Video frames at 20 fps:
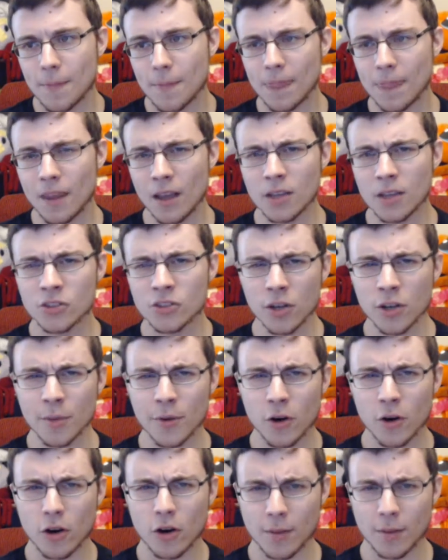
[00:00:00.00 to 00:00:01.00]
And don't get me
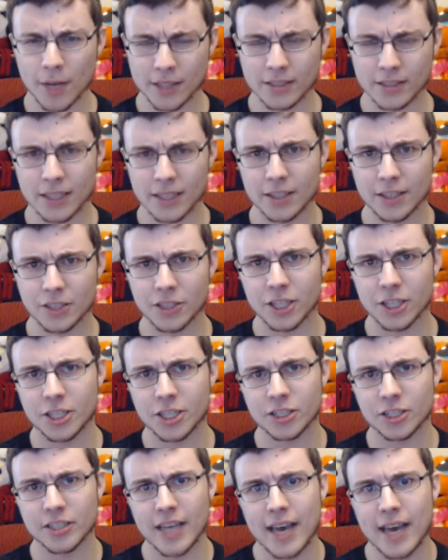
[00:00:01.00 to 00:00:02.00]
wrong, I'm not saying the
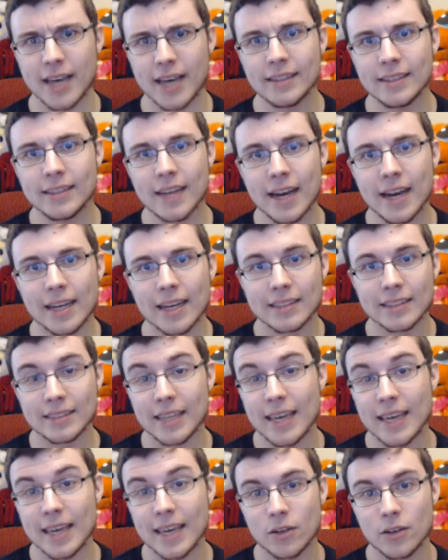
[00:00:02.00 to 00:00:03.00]
changes at 9 and
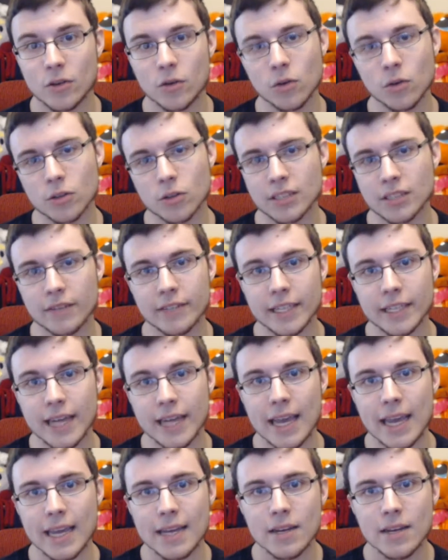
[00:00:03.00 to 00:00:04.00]
10 or 7 and
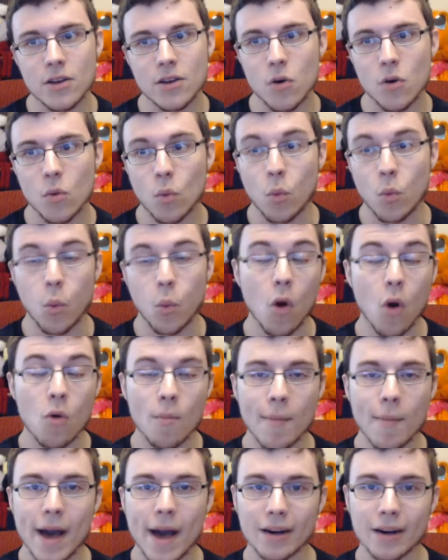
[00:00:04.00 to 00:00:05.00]
8 won't
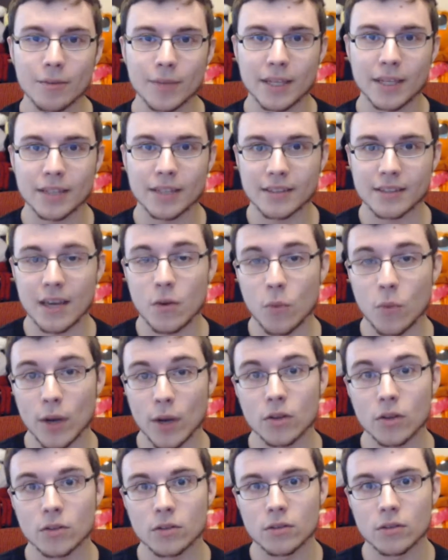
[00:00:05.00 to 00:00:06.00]
matter because they
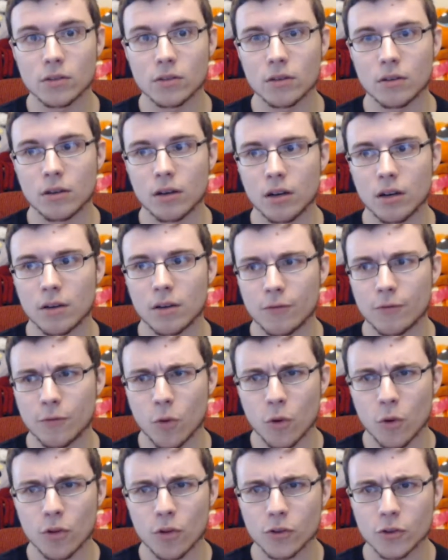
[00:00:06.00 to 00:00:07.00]
will
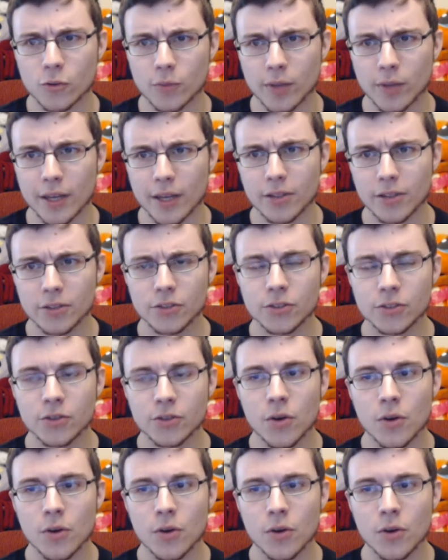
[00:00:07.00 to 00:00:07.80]
for those players.